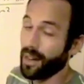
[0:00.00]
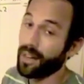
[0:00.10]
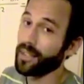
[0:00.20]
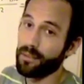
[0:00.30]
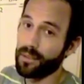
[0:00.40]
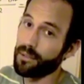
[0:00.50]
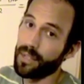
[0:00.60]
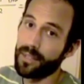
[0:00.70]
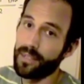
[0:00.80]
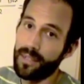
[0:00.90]
I think he was the
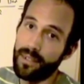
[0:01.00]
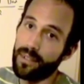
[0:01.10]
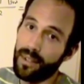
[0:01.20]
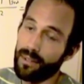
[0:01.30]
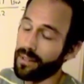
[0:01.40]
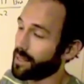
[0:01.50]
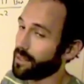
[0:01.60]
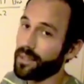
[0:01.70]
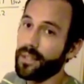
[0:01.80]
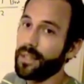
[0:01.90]
greatest engineer that ever
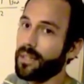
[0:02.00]
lived.